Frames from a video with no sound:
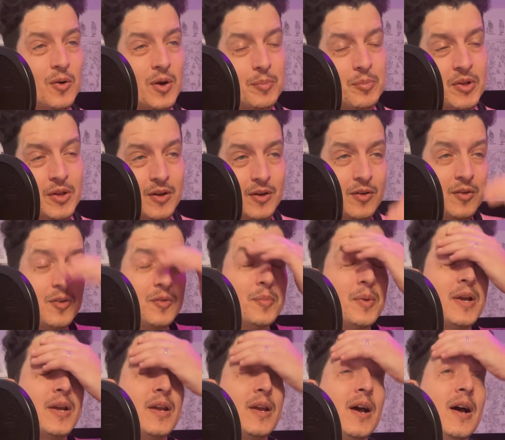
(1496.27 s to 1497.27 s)
I'd be like, oh
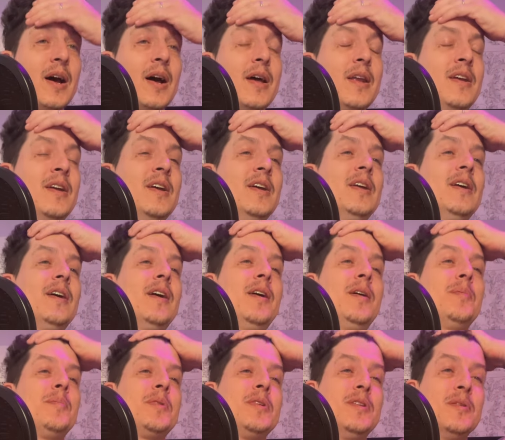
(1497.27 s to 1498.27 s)
my God,
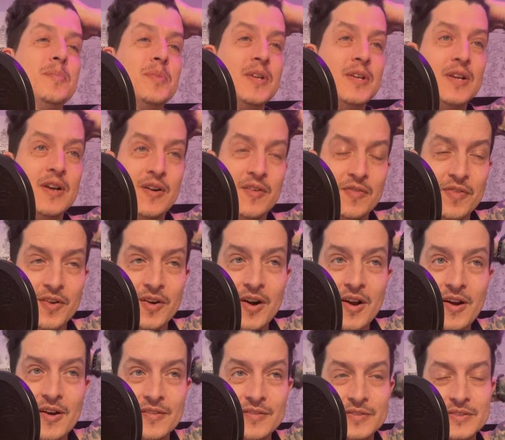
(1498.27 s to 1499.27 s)
I'm going to be here
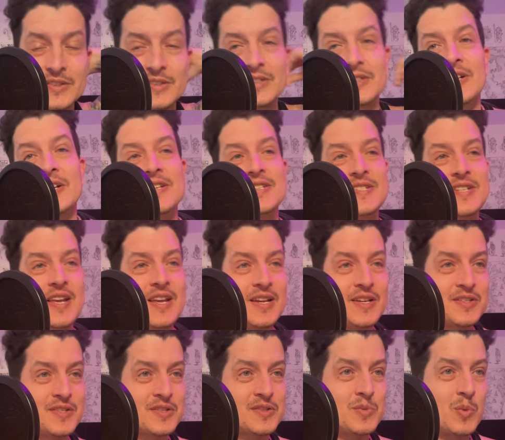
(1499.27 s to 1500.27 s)
forever saying
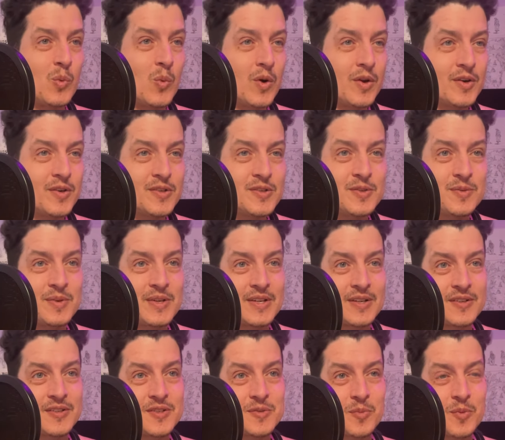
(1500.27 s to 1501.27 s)
just one or two
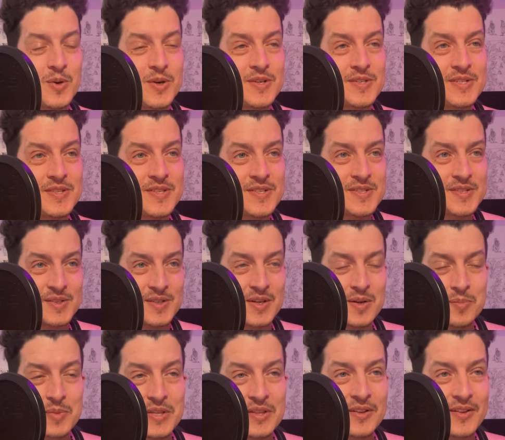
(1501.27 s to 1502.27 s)
English words, and this is going
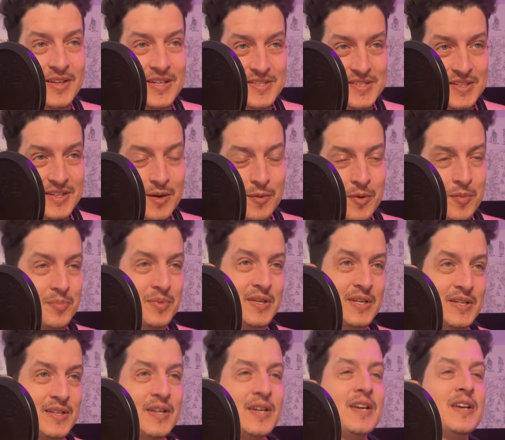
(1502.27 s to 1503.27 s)
to be the lesson I
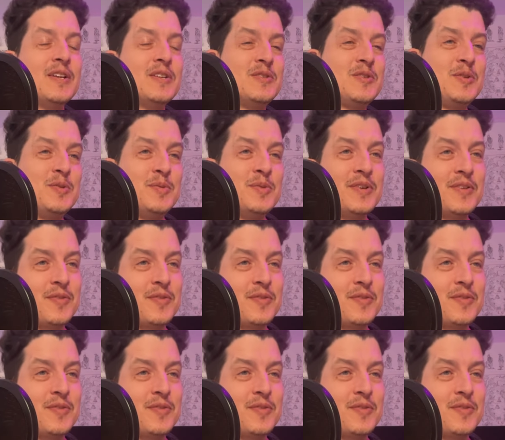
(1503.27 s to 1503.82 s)
repeat 2 to